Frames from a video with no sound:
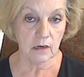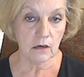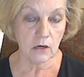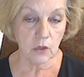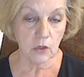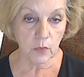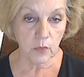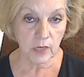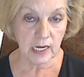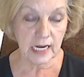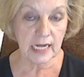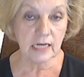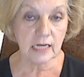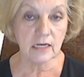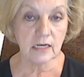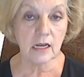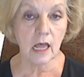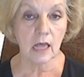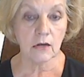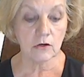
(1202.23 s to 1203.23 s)
Passive
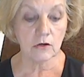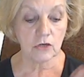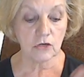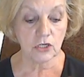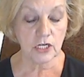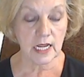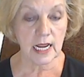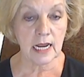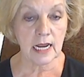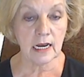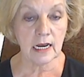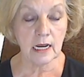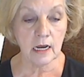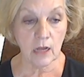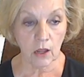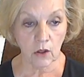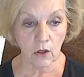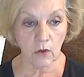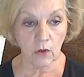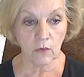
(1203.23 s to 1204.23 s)
transport
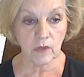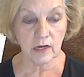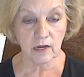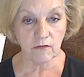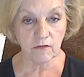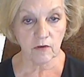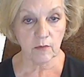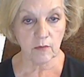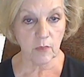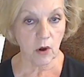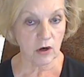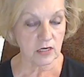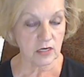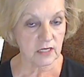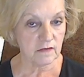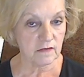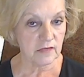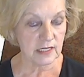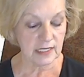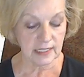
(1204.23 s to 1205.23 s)
mechanisms. The
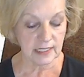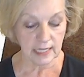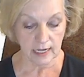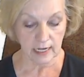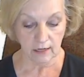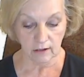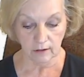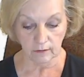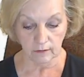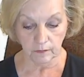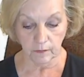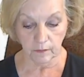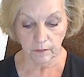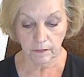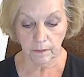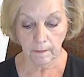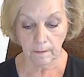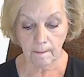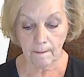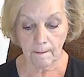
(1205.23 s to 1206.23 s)
passive
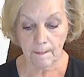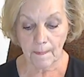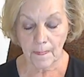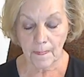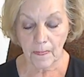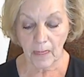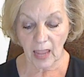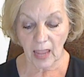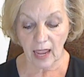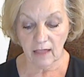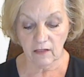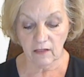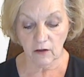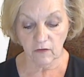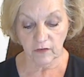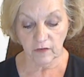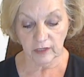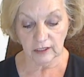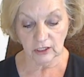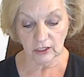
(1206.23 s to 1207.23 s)
mechanisms that move
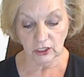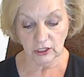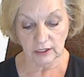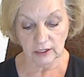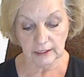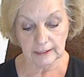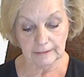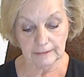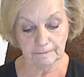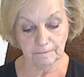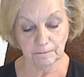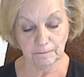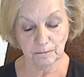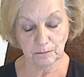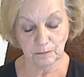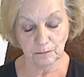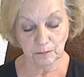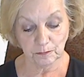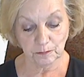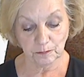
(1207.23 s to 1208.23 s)
substances across the
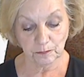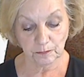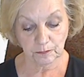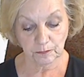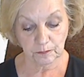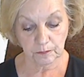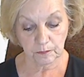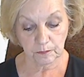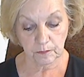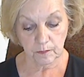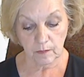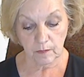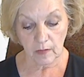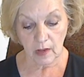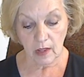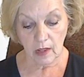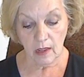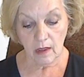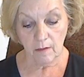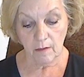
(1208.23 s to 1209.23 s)
membrane include
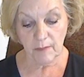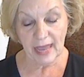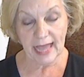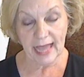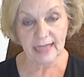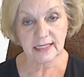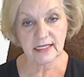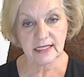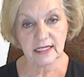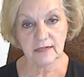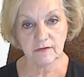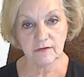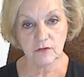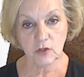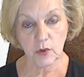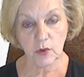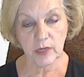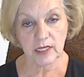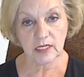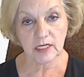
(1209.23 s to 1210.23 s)

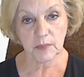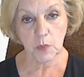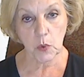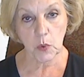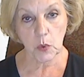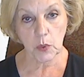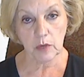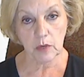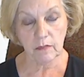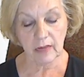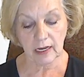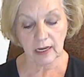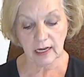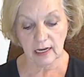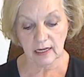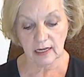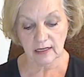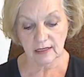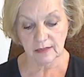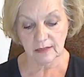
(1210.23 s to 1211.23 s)
diffusion,
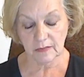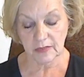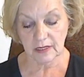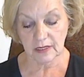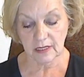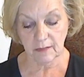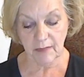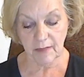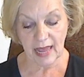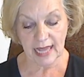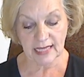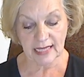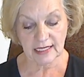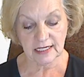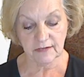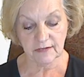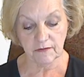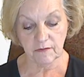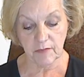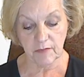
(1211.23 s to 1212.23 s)
osmosis, and
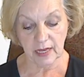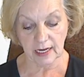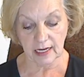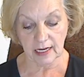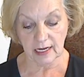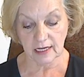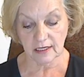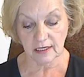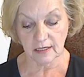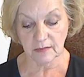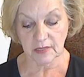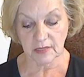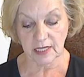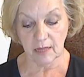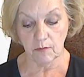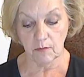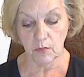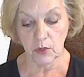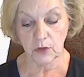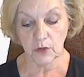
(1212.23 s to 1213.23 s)
filtration.
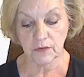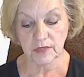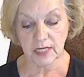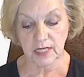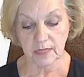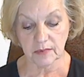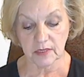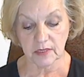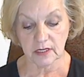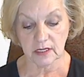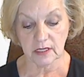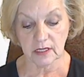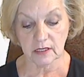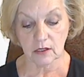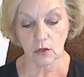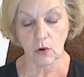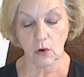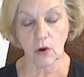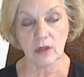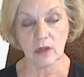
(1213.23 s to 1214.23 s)
I'm sure you've
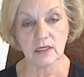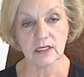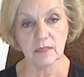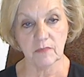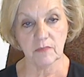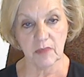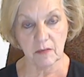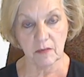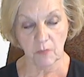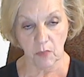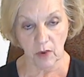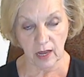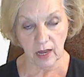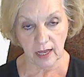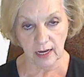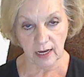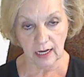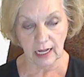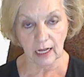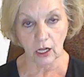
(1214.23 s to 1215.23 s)
heard of
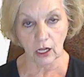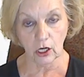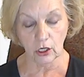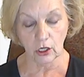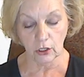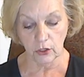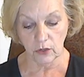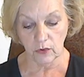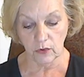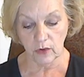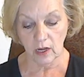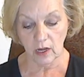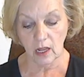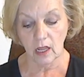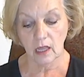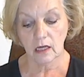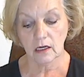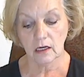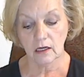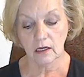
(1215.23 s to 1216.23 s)
osmosis, filtration,
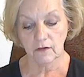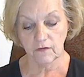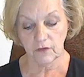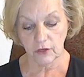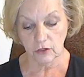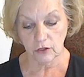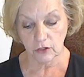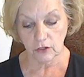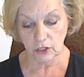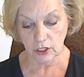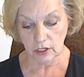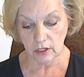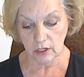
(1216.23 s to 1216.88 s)
and diffusion